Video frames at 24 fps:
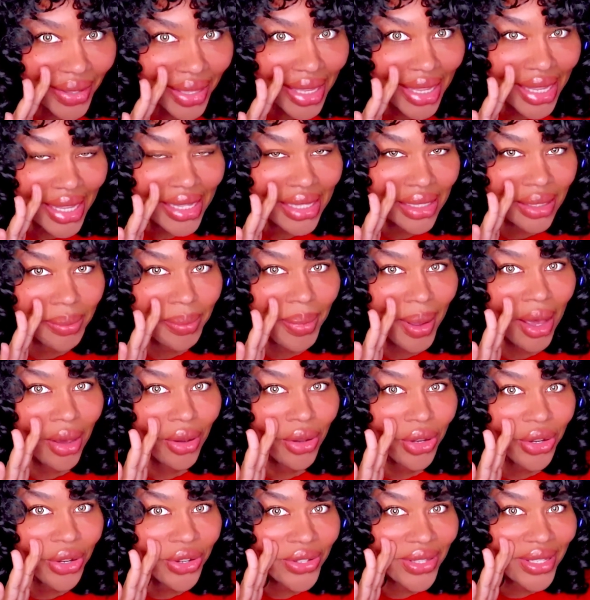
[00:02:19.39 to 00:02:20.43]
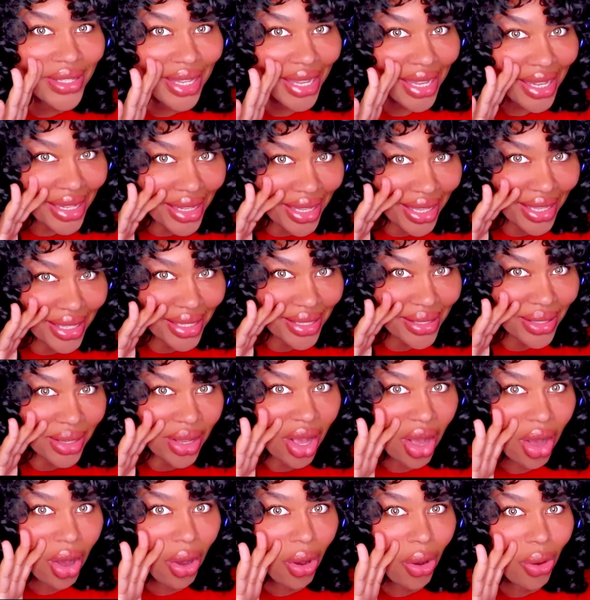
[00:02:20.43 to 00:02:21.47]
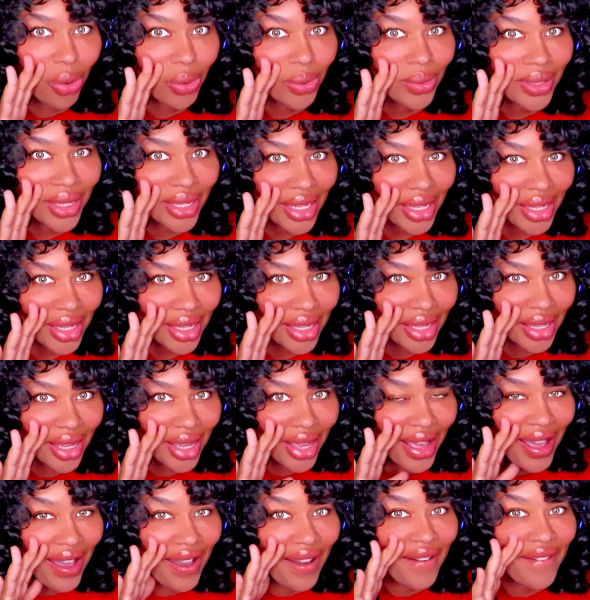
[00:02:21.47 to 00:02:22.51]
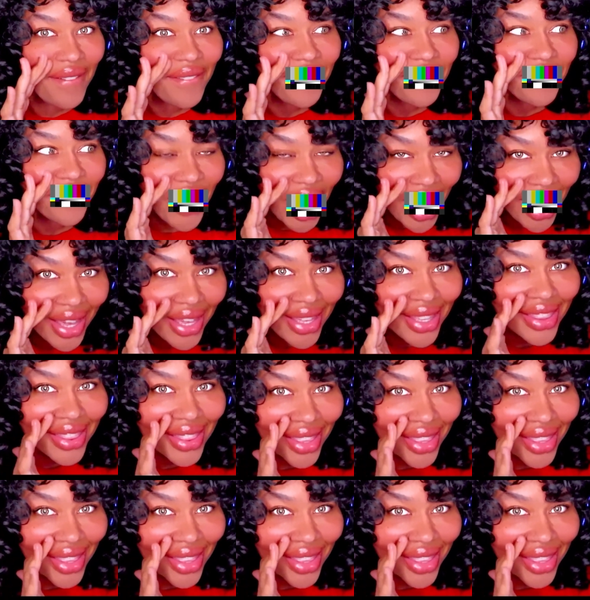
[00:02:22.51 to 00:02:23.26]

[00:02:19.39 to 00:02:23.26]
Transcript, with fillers: It's about Grrrcedes only. F